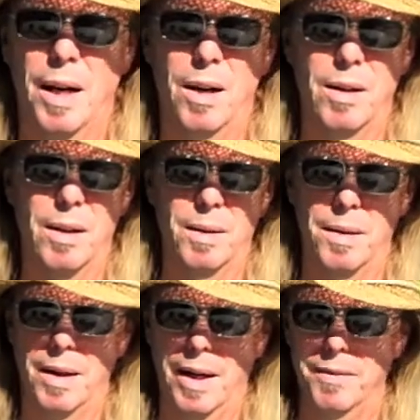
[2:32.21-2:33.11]

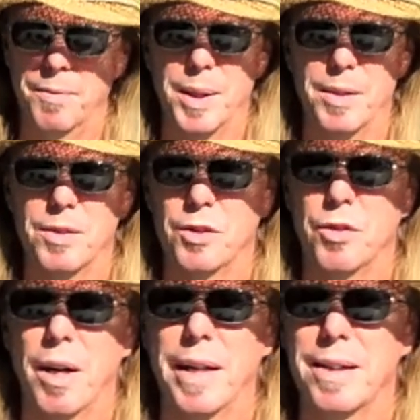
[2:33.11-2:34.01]
I've been
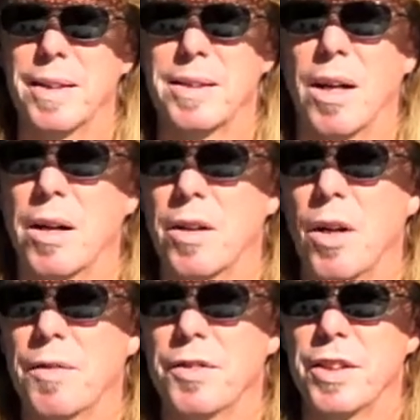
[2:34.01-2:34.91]
trying this on and
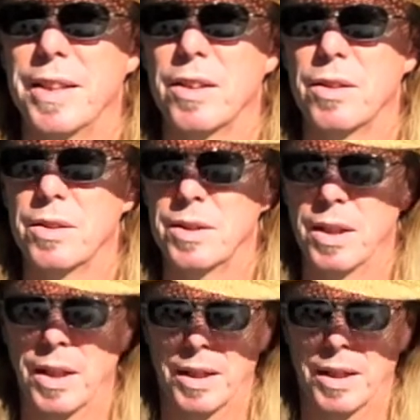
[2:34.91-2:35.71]
off for years.